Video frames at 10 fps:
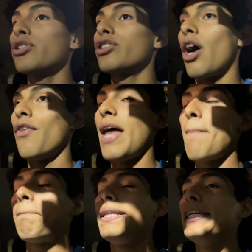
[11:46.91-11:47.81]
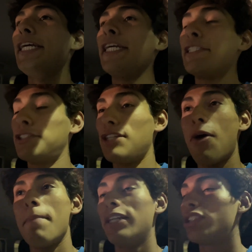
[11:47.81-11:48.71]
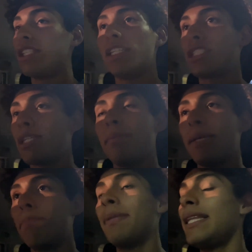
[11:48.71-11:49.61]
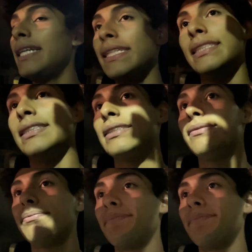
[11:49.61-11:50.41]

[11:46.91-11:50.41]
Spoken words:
saw that, please don't mention it to me, please.